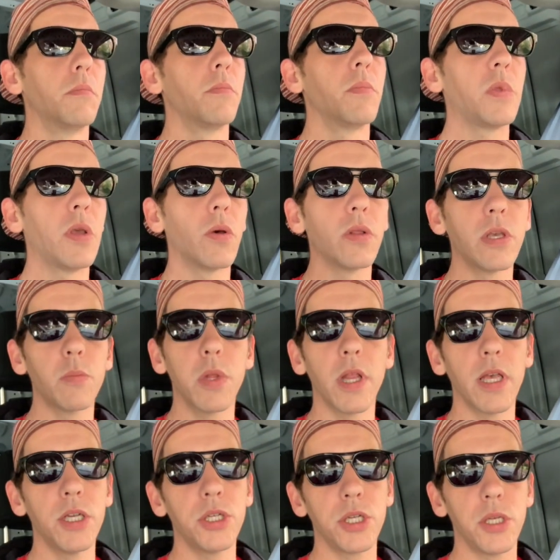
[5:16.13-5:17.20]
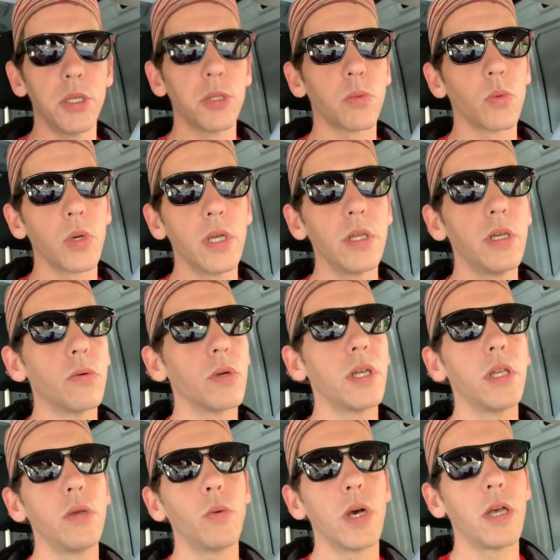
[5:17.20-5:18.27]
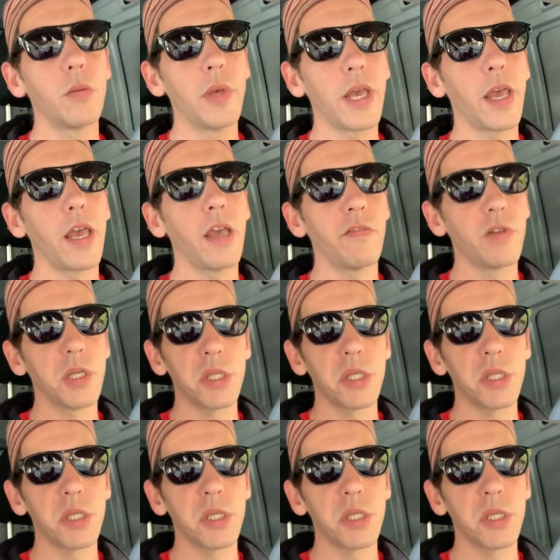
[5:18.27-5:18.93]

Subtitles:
The only place she's really, really well behaved